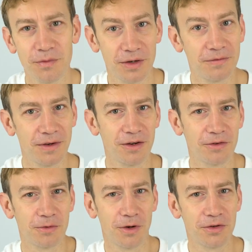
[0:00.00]
which
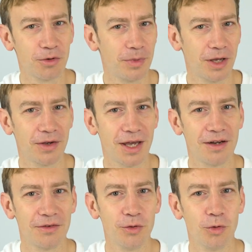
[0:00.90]
fingers crossed should all be going
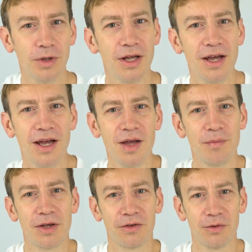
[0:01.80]
ahead as normal,
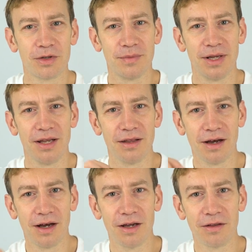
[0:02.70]
because ultimately the
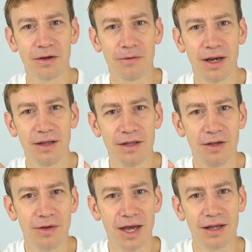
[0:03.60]
higher the grade that
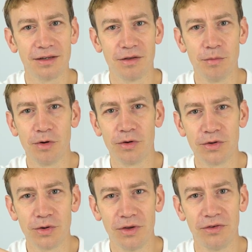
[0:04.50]
you get, the more
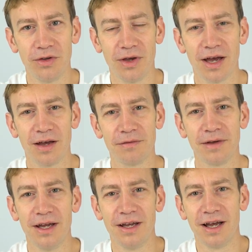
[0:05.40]
choice you have,
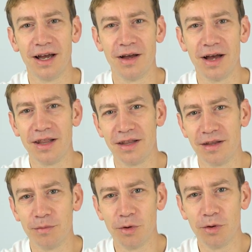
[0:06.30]
and
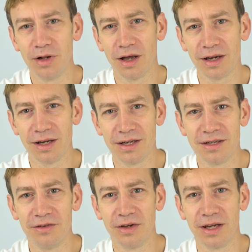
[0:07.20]
the more likely
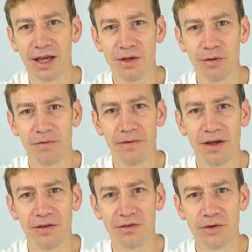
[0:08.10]
it is you're going to get your
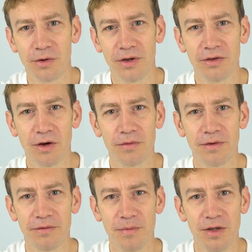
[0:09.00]
first choice
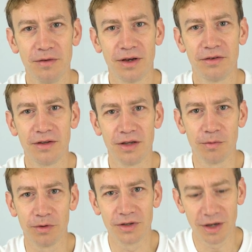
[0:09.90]
offer from the university that
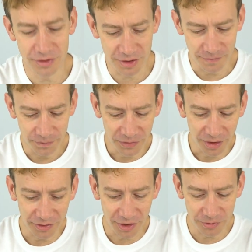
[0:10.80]
you want to go to.
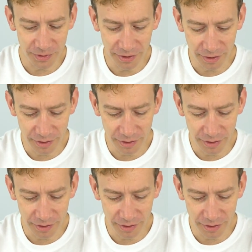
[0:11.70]
So that's really the